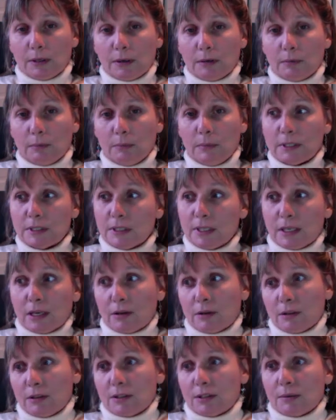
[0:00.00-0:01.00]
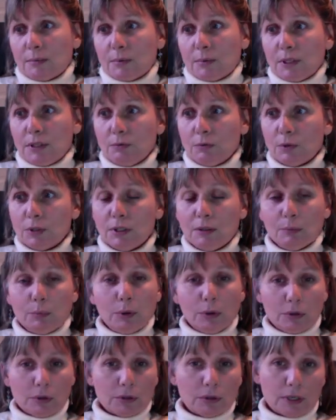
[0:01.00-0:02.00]
missing out on something really
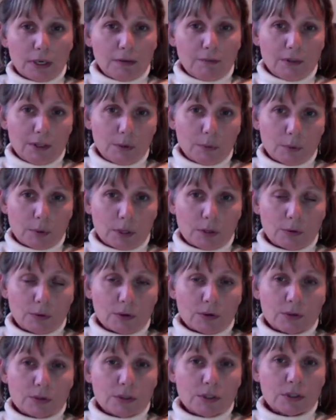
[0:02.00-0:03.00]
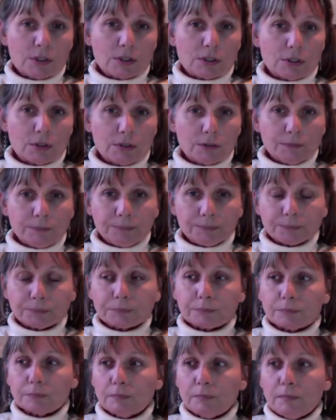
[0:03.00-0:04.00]
important, having a brother or sister.
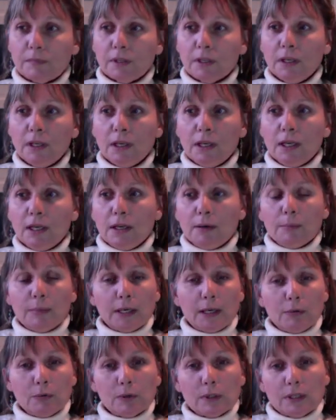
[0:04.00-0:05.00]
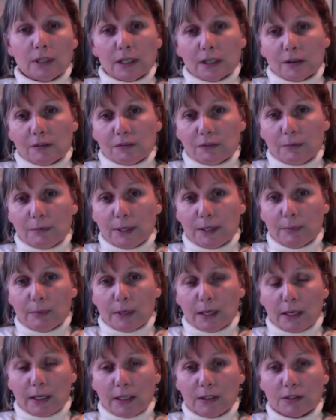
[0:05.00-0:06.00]
But I really care for my
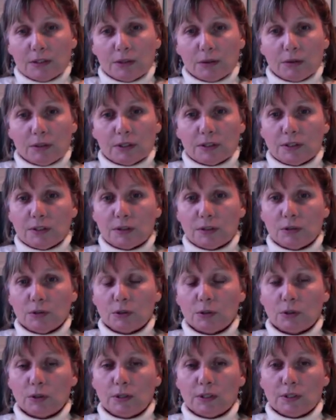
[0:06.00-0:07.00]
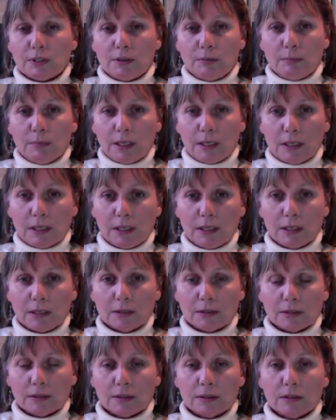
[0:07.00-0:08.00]
body, so this is the choice I'm
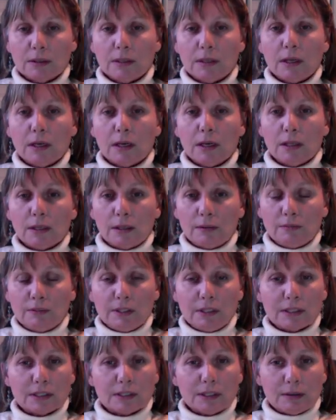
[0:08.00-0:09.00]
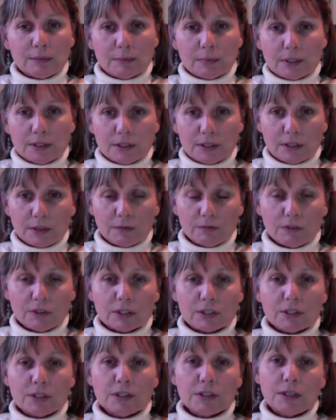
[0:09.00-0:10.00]
making. Love and accept myself
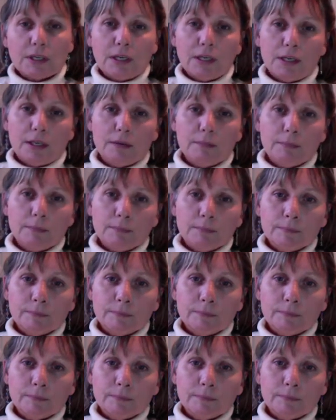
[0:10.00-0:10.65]
just as I am.